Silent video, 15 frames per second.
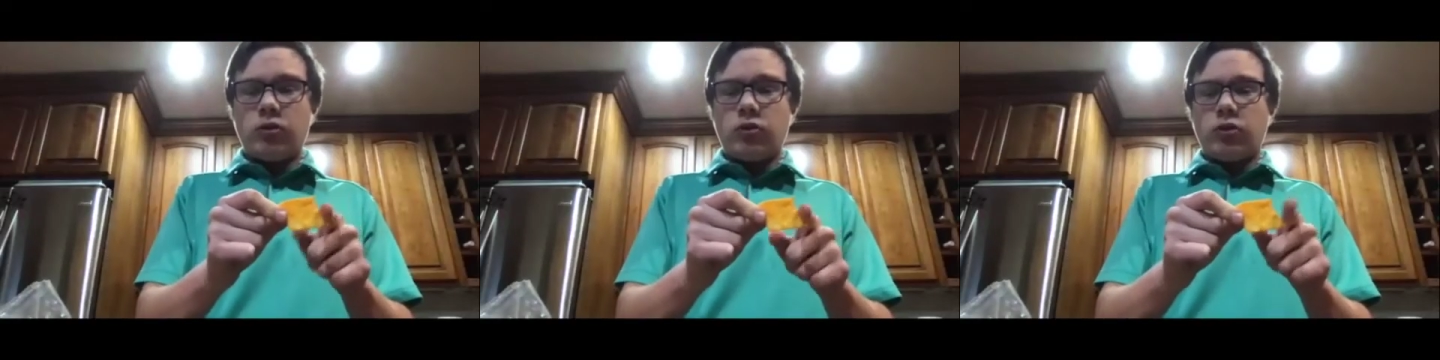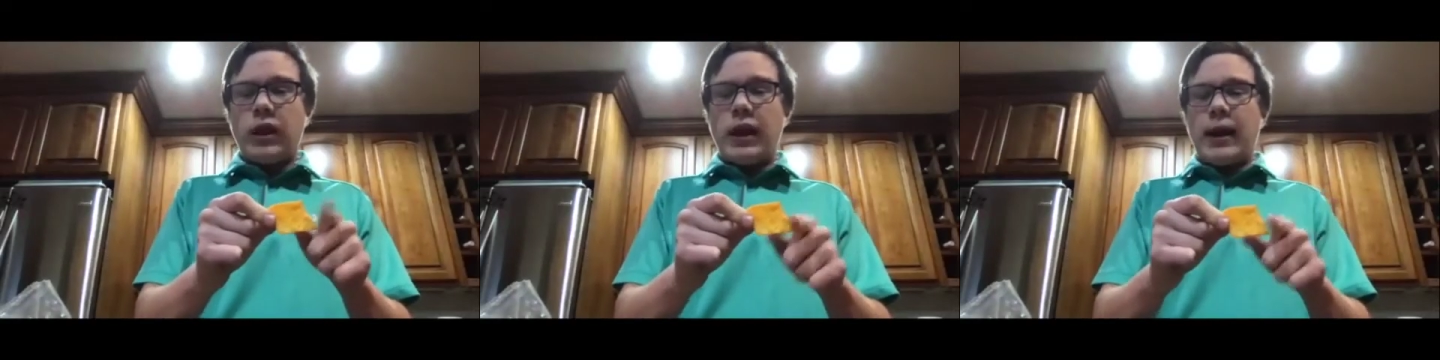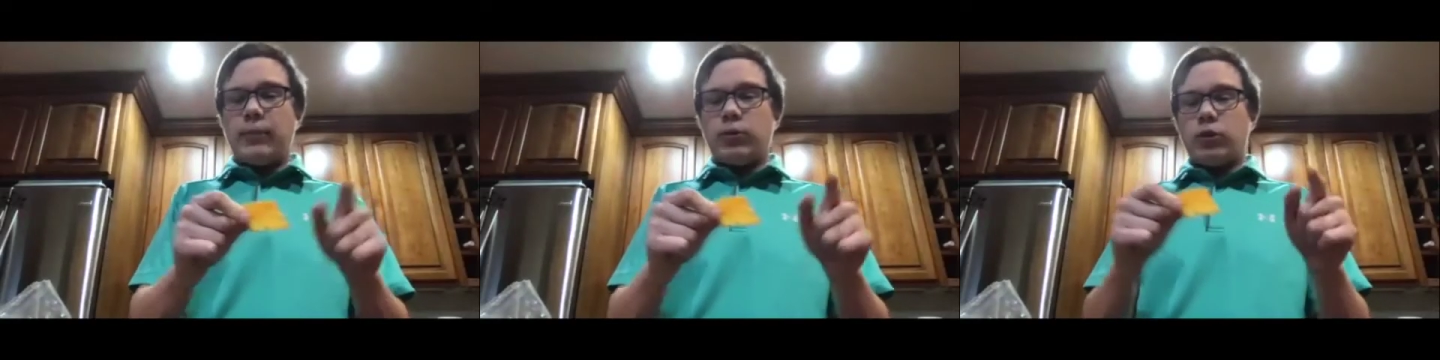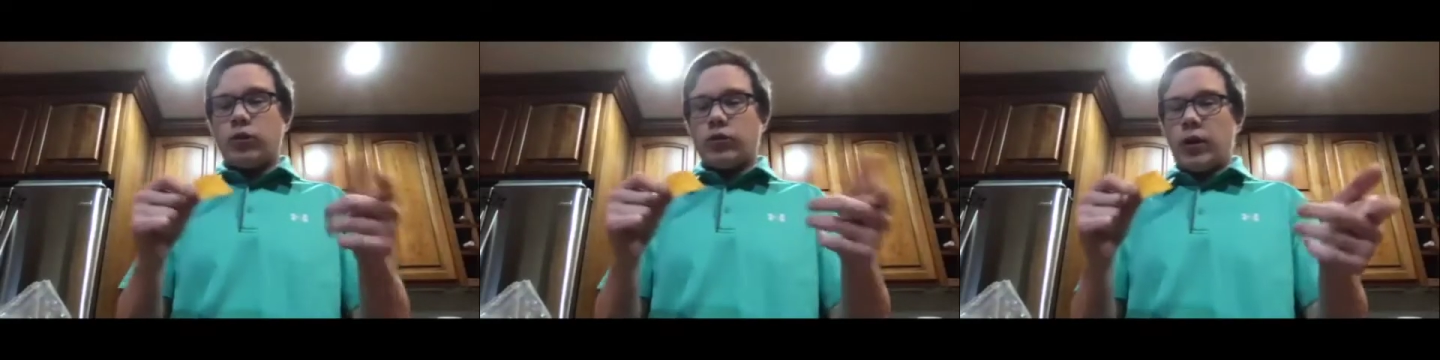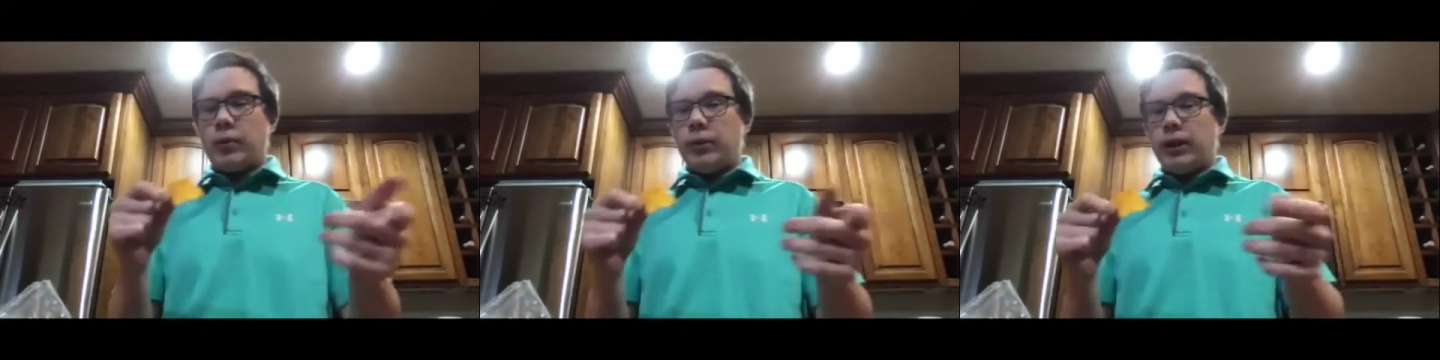Snaps are
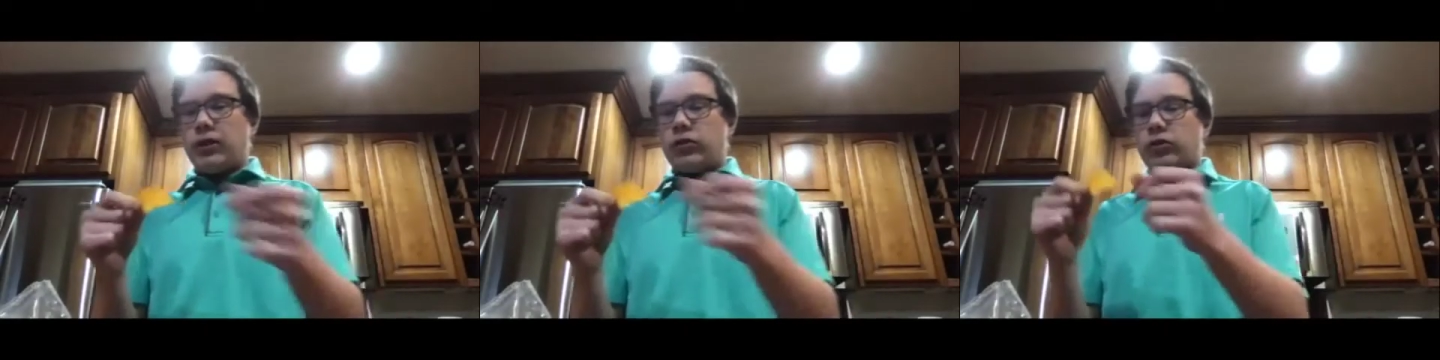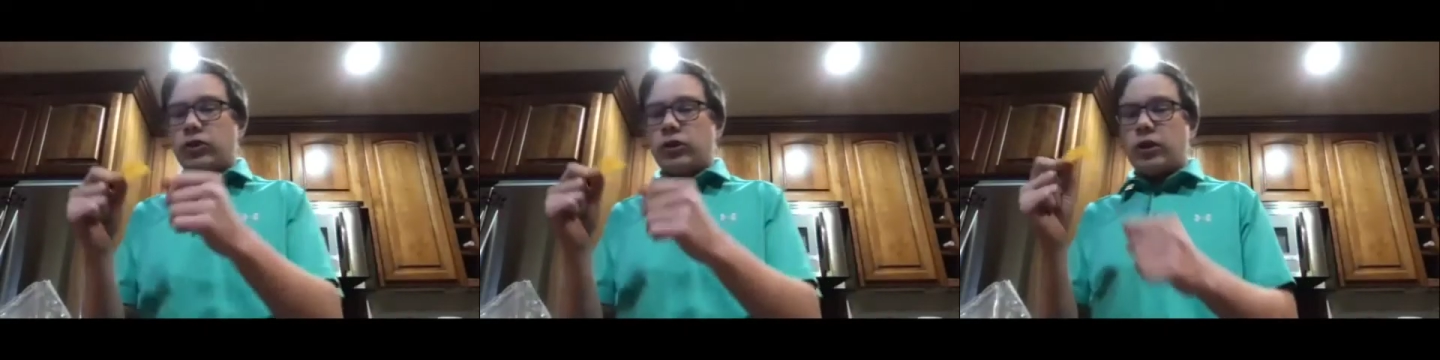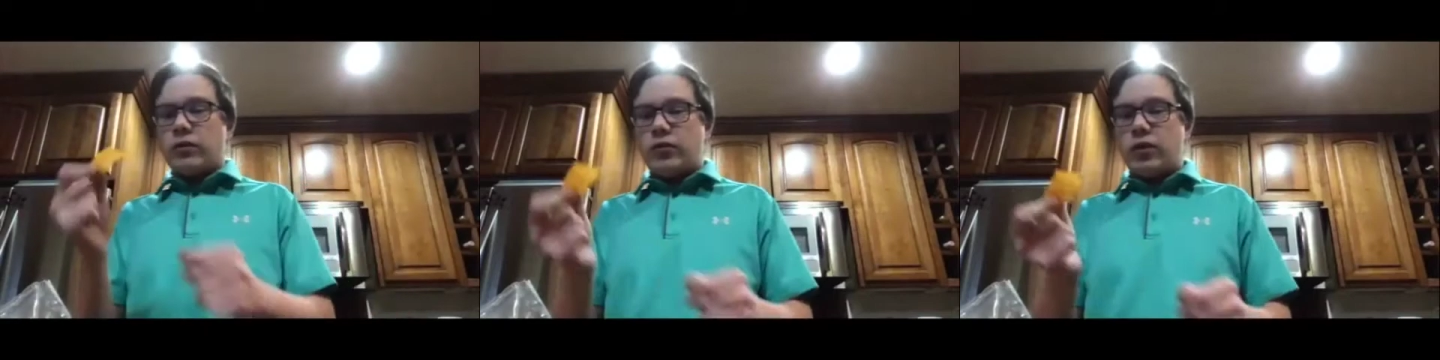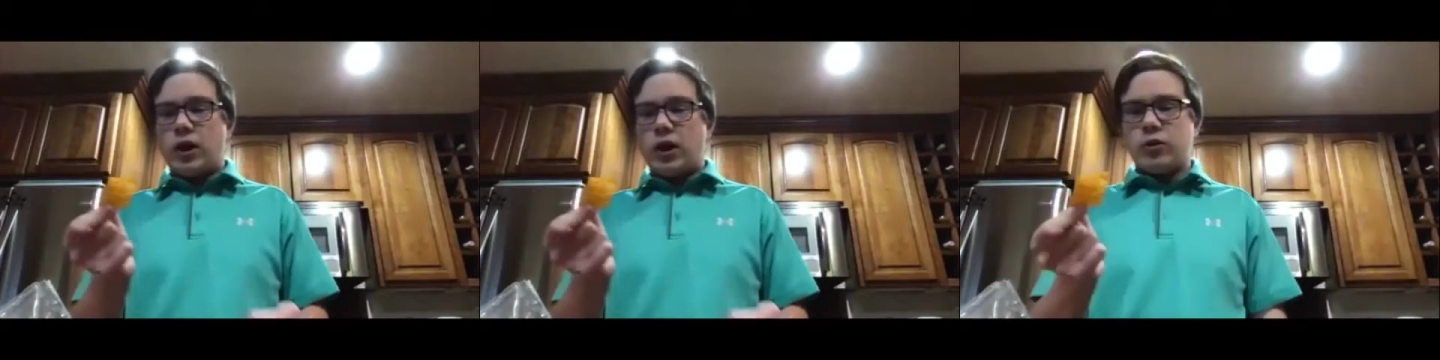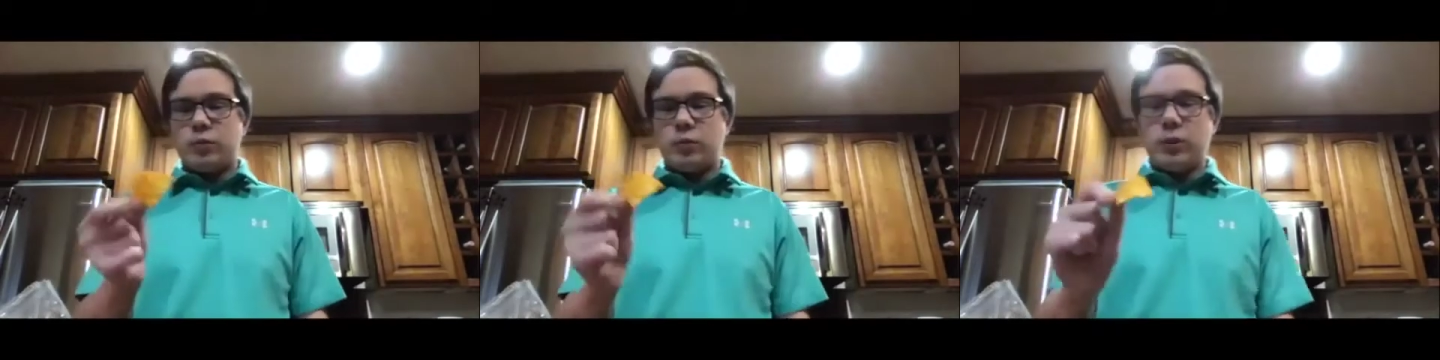reminiscent of
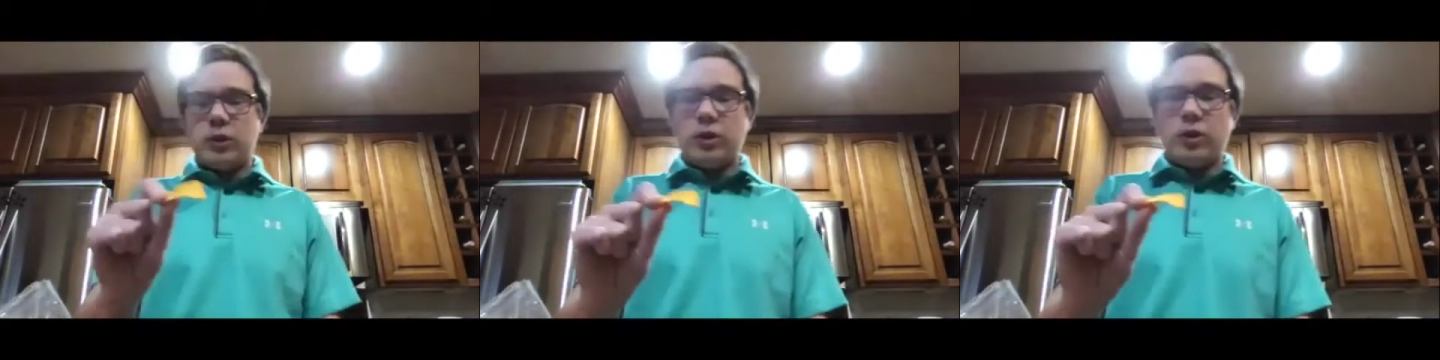those, but